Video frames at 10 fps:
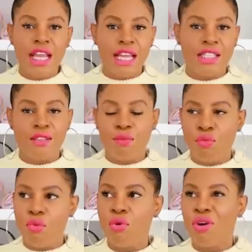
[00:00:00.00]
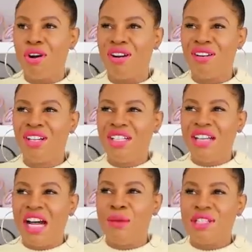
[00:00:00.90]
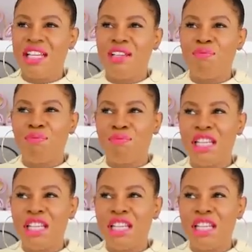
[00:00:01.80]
it's more, I would say